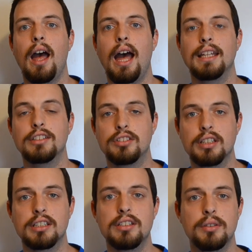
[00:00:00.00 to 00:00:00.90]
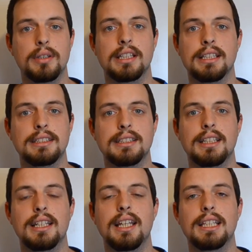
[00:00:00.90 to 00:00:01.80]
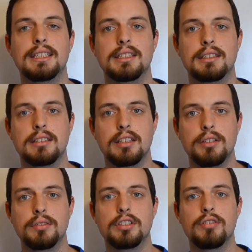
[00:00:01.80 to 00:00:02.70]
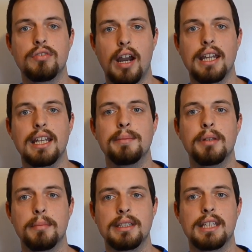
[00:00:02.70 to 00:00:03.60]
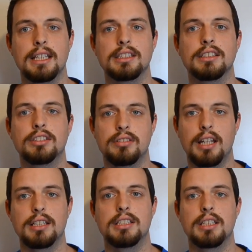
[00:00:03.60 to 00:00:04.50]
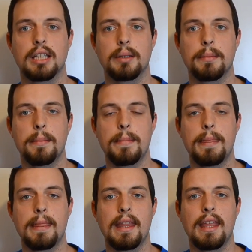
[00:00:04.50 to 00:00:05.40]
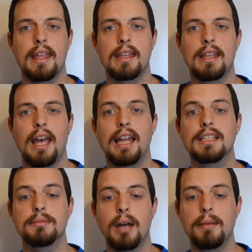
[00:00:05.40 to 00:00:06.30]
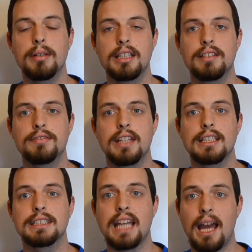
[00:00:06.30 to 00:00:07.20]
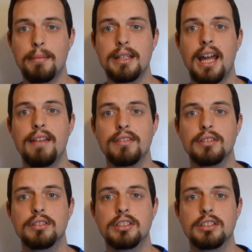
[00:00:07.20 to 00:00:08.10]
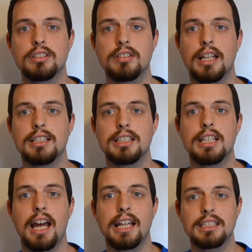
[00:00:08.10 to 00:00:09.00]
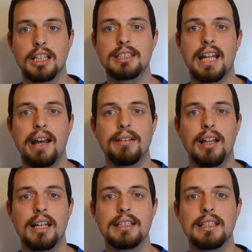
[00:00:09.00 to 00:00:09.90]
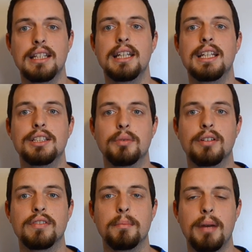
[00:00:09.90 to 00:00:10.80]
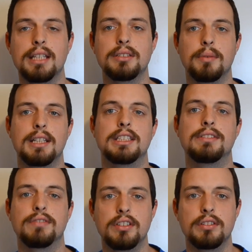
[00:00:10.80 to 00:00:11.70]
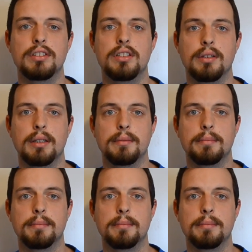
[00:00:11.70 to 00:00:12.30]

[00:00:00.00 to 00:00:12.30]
And the trick to doing this is to use the right implementation strategy. And it's my belief that this habit evolution strategy that I just outlined is one of the best ways for you to do it.